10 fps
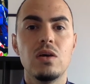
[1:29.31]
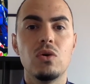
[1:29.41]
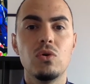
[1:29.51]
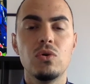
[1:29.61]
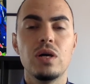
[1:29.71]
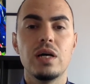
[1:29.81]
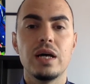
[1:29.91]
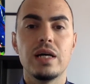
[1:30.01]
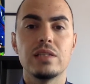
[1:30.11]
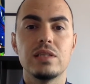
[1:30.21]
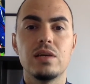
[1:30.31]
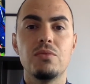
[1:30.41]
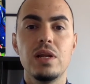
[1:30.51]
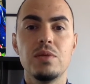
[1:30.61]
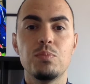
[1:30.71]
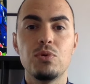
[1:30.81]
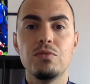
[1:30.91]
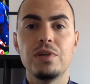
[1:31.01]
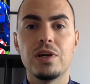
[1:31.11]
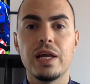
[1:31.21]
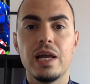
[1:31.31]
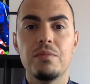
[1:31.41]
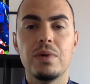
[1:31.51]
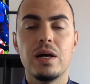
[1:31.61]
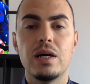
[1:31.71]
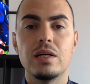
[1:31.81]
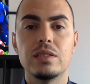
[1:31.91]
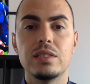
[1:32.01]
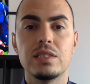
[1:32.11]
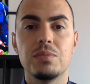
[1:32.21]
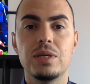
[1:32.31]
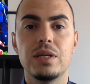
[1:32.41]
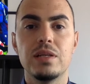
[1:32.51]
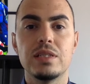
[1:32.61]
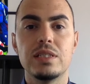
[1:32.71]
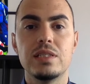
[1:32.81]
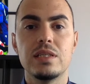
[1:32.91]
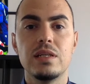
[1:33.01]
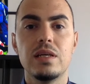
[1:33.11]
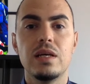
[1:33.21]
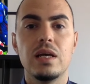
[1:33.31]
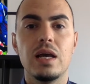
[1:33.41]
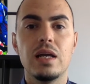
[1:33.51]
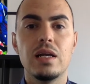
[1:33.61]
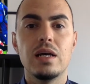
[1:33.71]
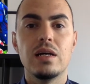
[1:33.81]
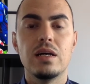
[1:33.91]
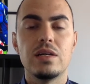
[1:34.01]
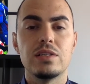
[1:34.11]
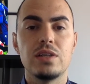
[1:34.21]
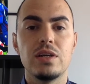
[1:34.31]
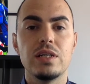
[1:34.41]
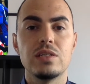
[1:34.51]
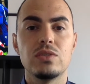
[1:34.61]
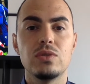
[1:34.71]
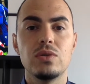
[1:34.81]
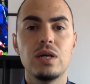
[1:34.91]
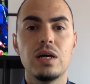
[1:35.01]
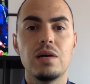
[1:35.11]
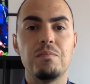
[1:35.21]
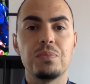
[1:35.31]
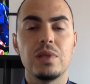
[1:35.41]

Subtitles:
who has really improved their game since the beginning of the season and are starting to